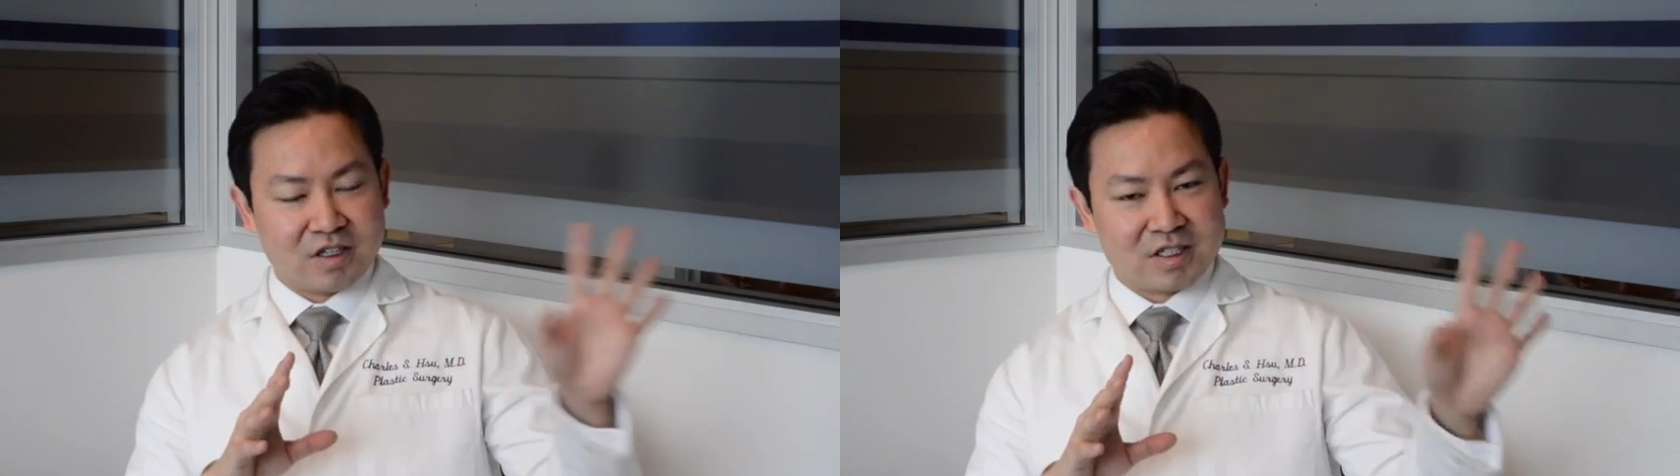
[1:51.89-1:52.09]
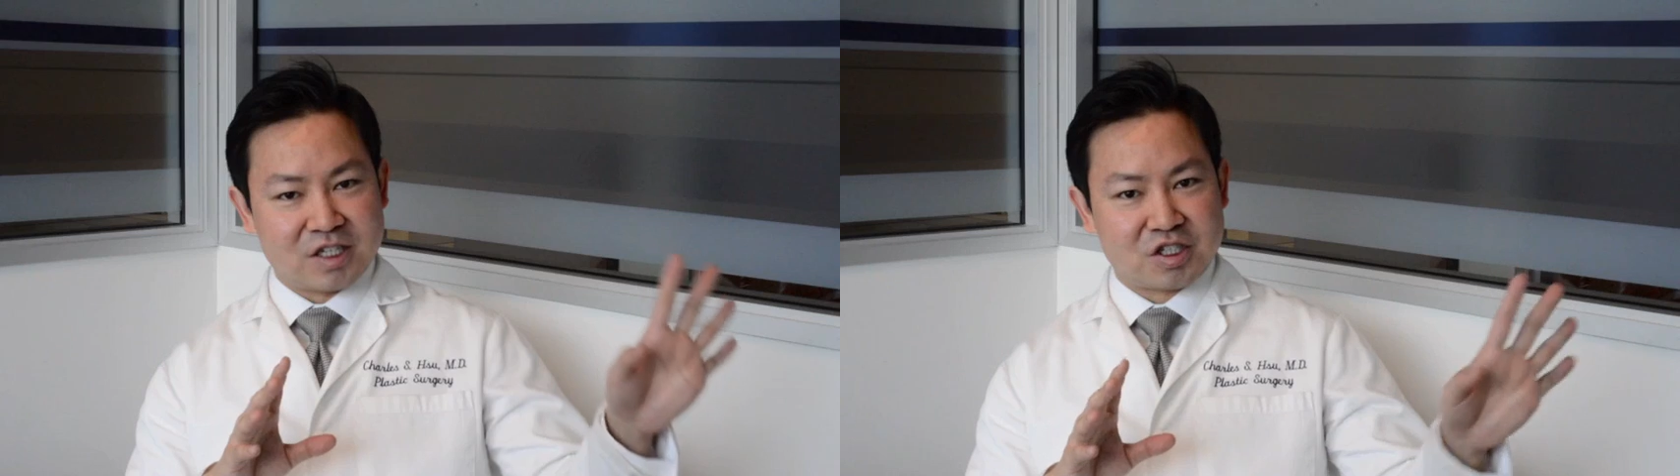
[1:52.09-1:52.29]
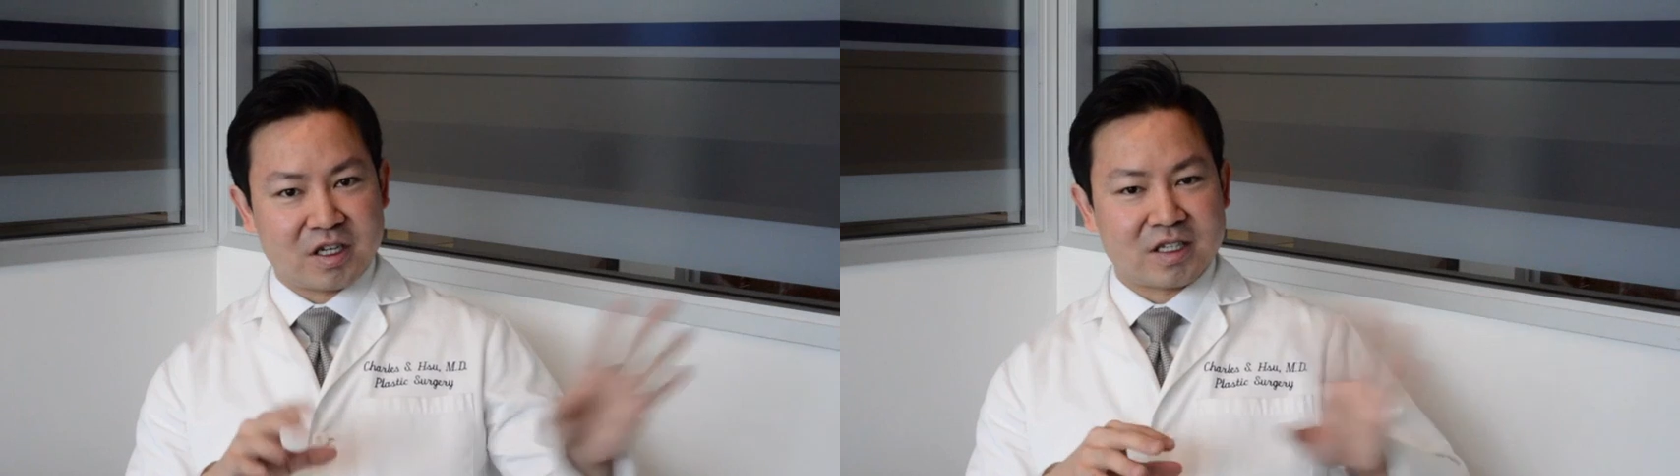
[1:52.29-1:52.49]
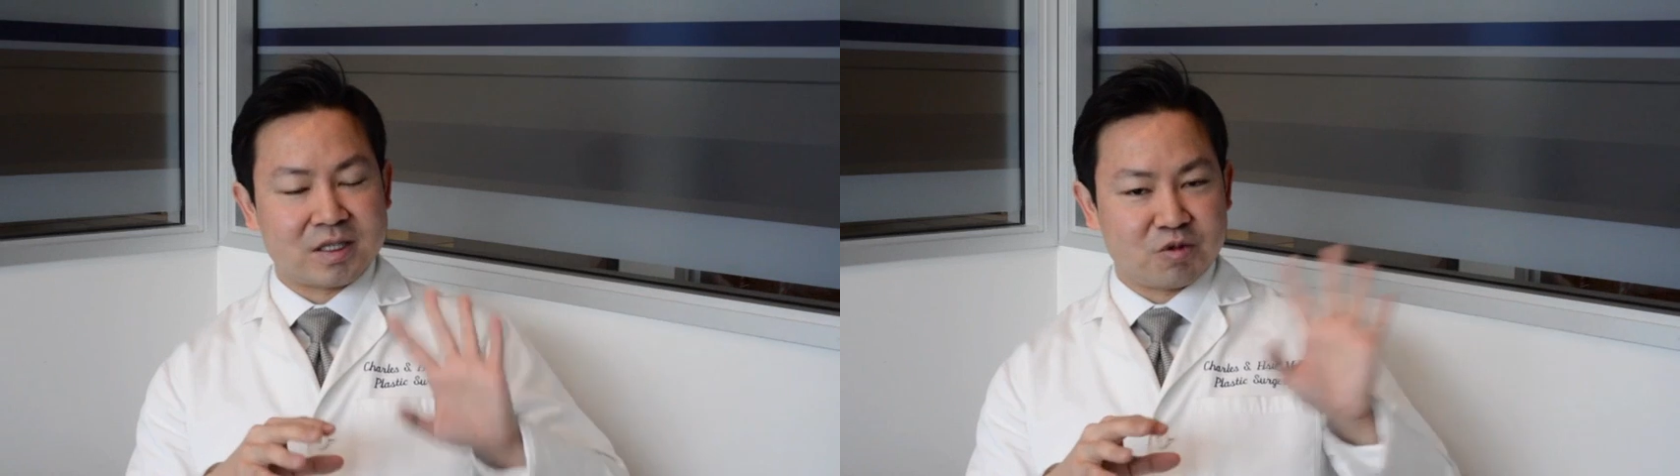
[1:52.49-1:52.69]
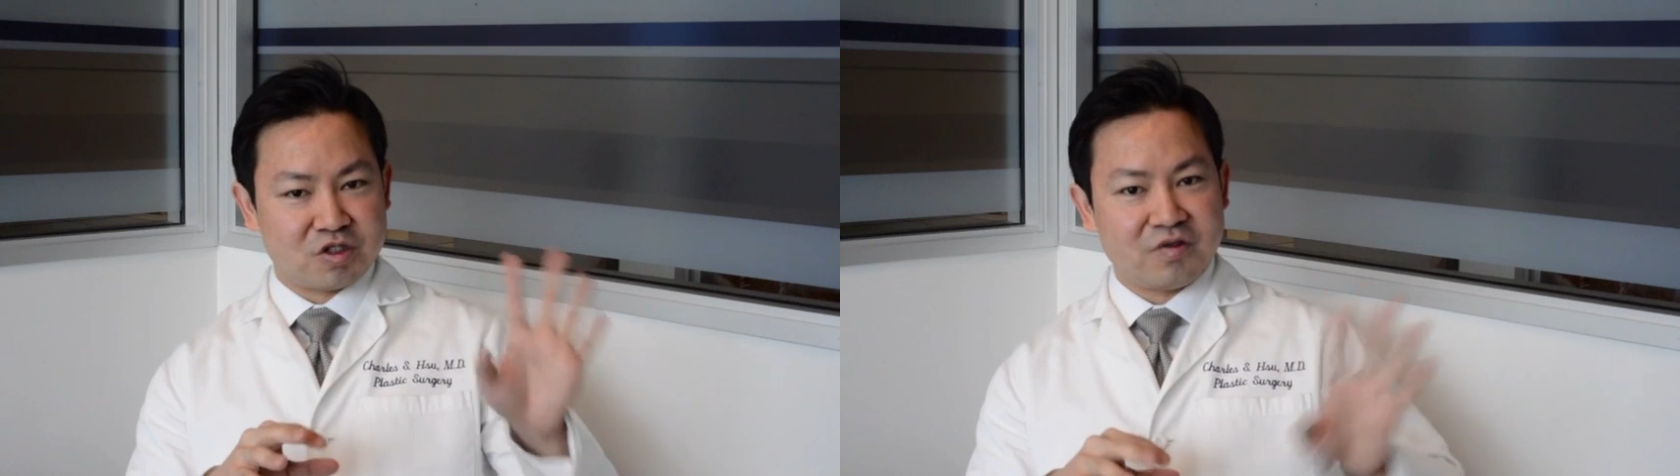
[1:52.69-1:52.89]
essentially get
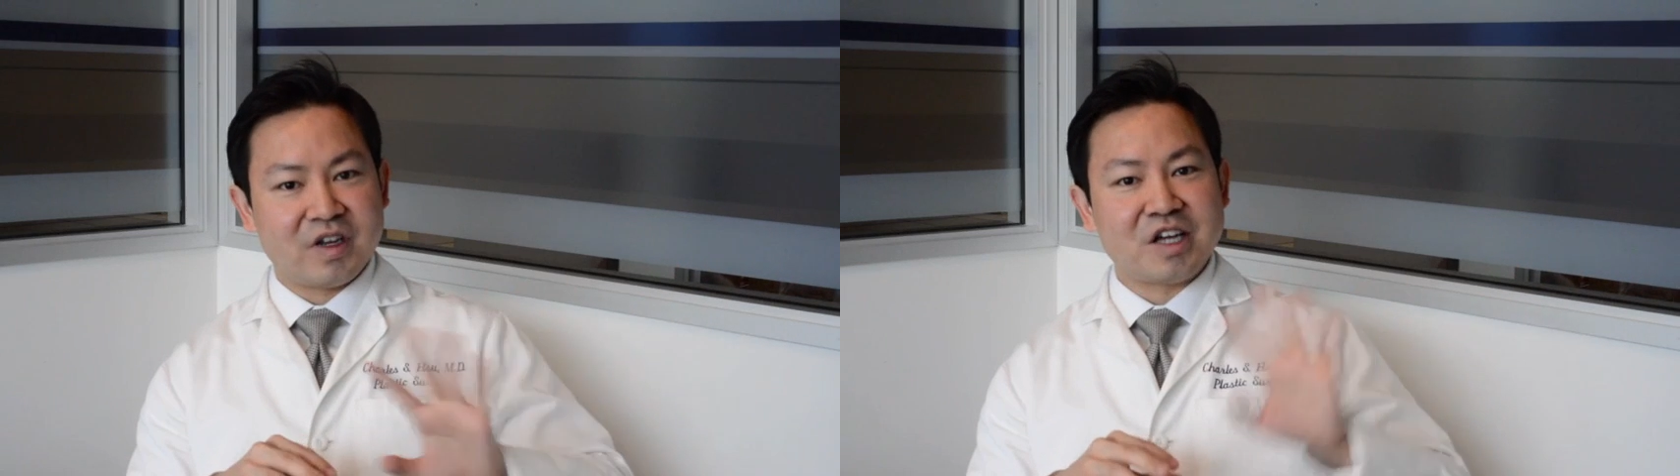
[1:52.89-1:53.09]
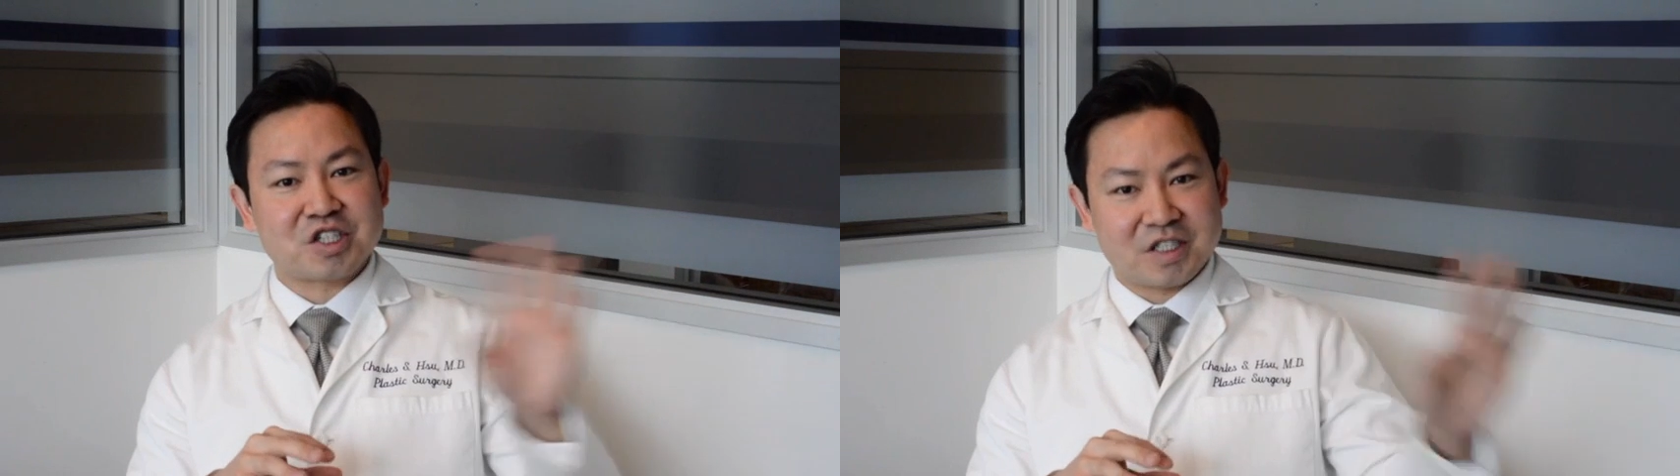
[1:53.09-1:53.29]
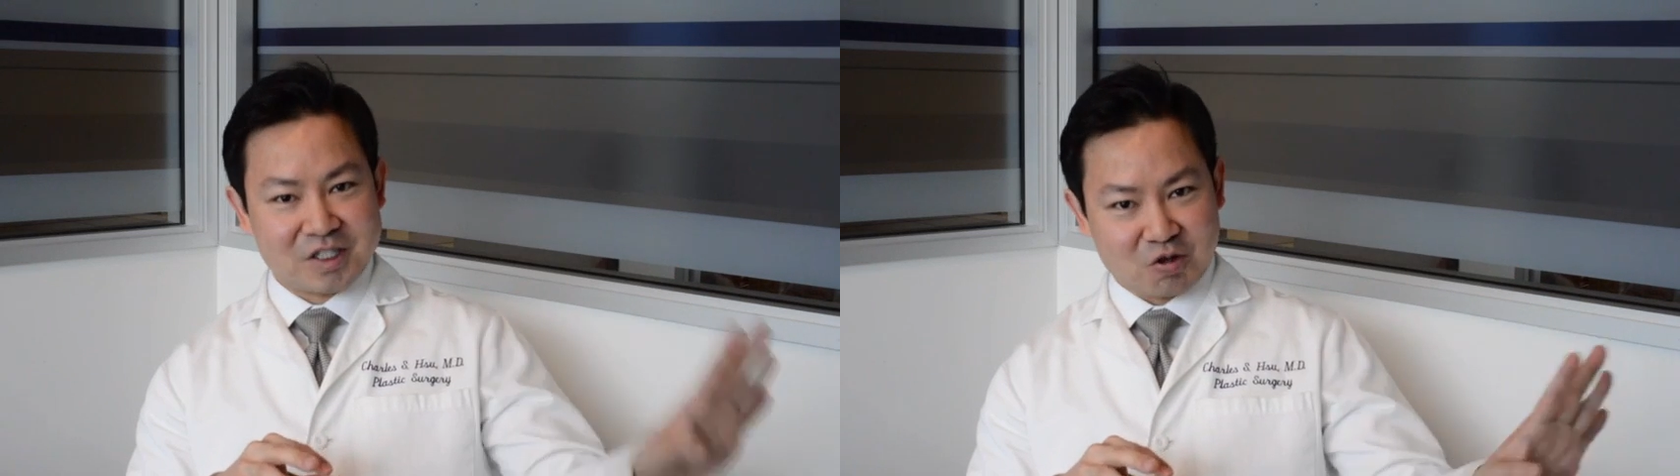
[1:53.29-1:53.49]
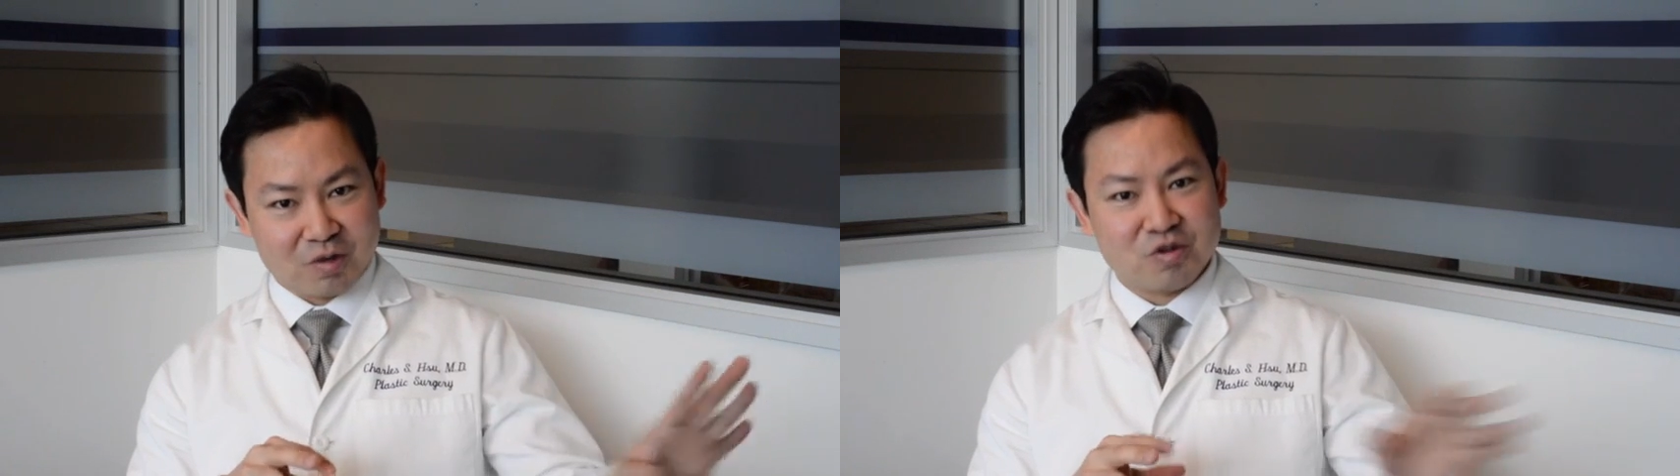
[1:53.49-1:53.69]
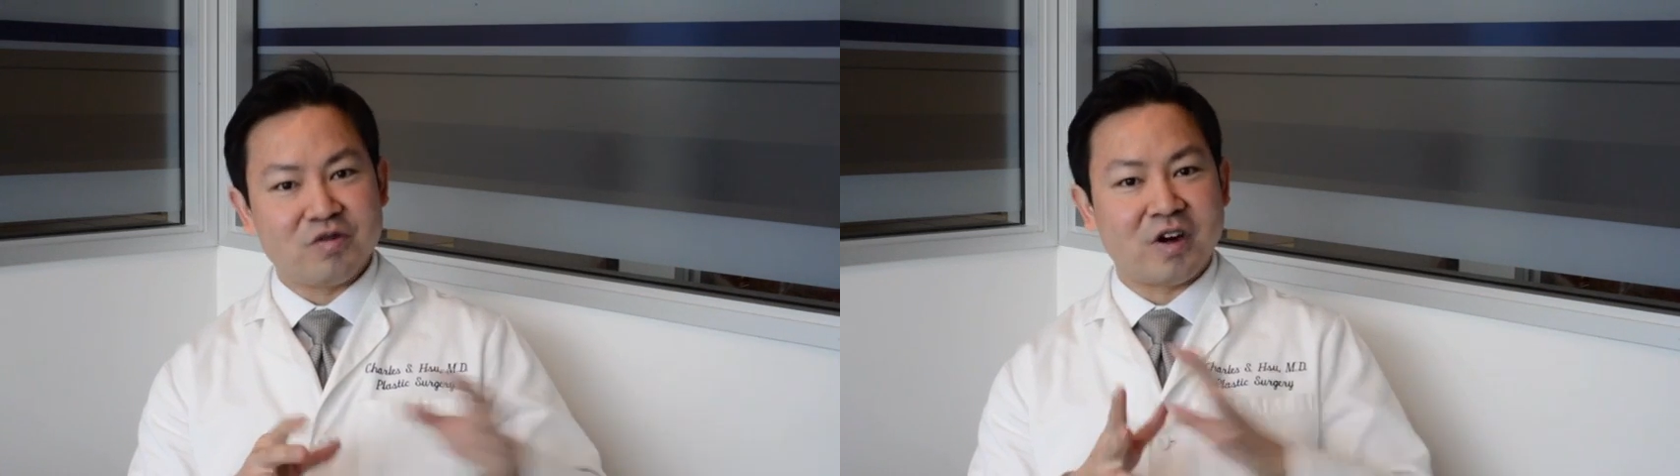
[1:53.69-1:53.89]
some rejuvenation to sort
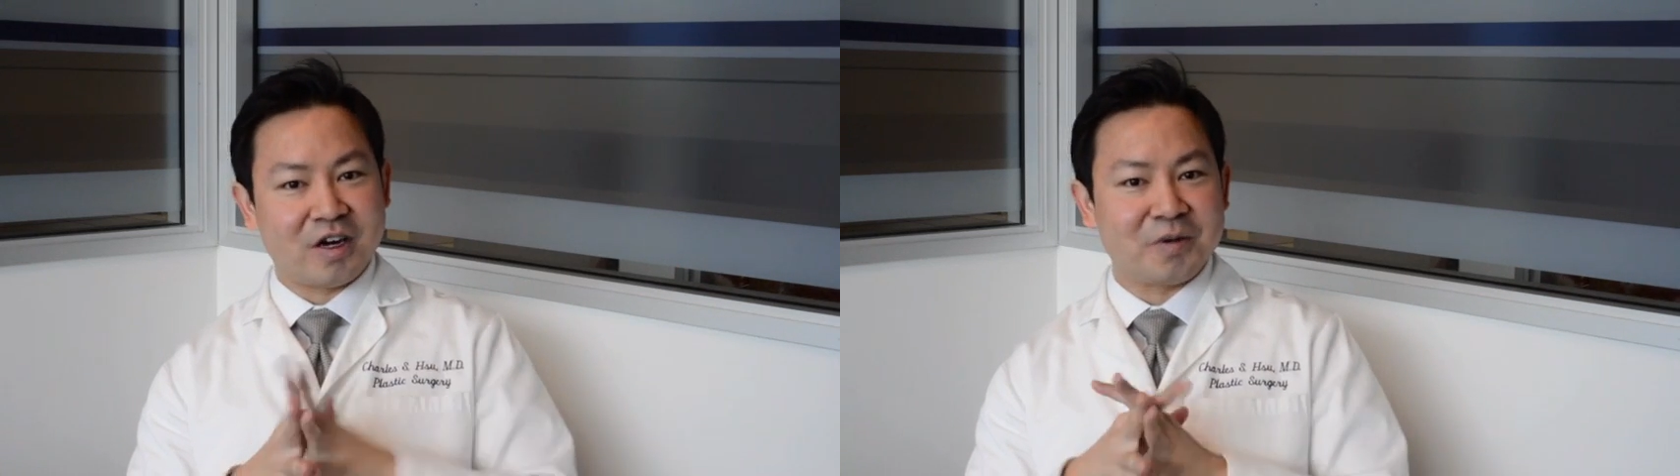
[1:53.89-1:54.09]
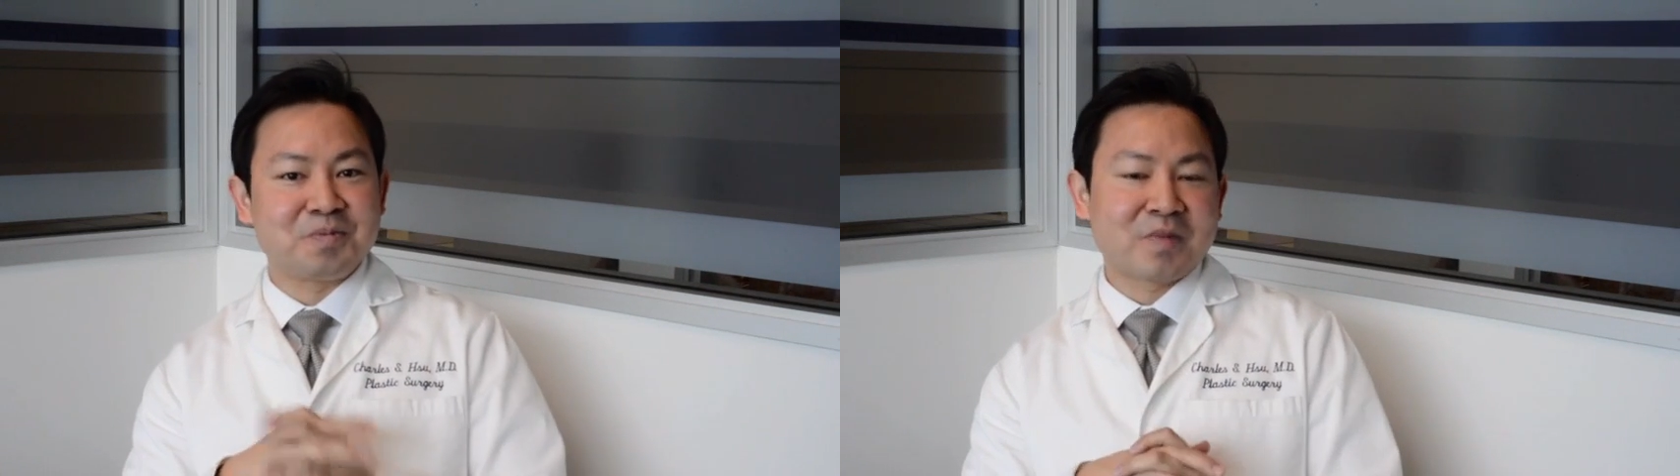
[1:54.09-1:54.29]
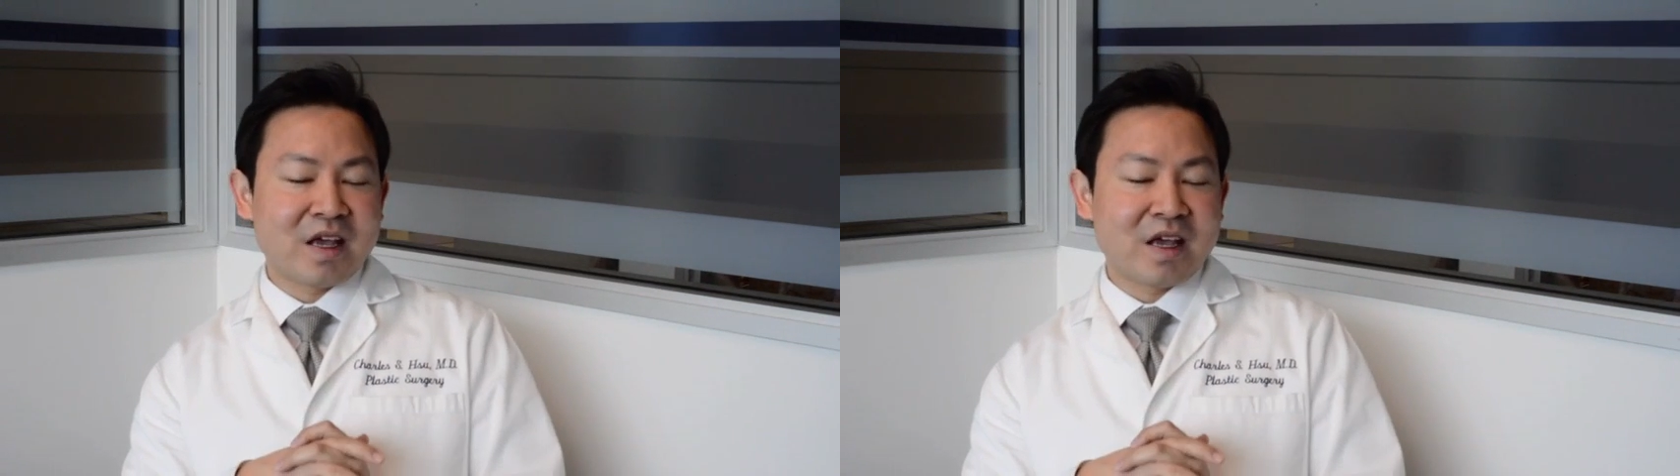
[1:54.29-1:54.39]
of move on.